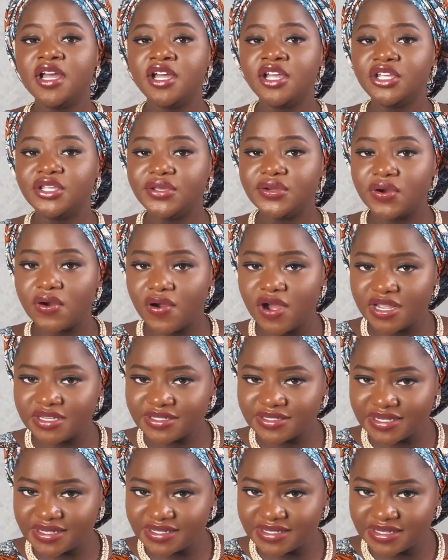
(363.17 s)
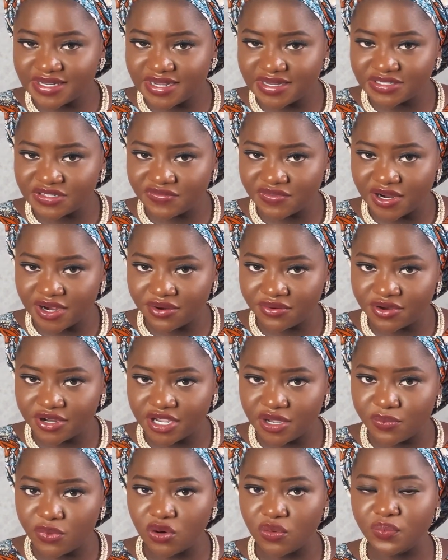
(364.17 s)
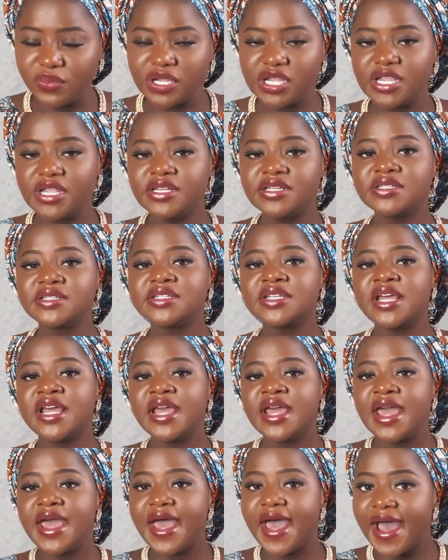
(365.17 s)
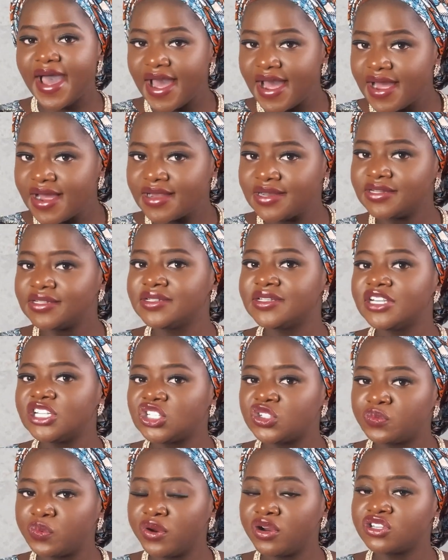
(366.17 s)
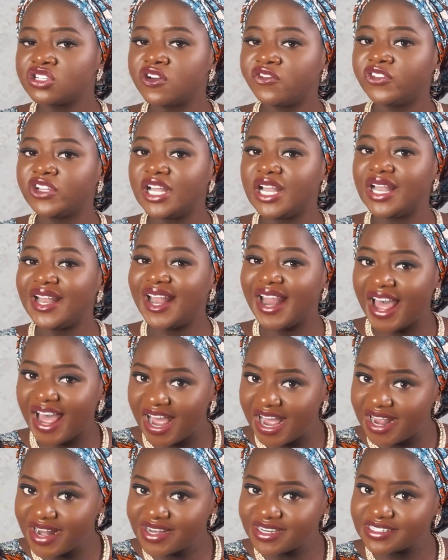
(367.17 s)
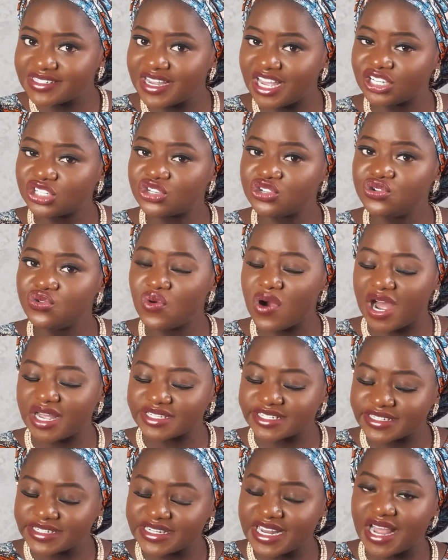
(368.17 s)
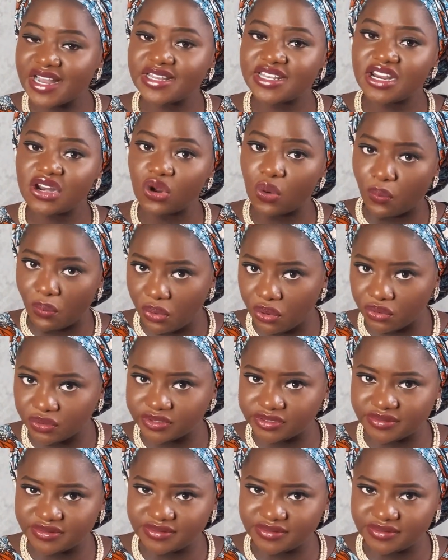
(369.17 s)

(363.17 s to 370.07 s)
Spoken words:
your ancestors of agreeable beings, and the spirit of the land that you are standing upon.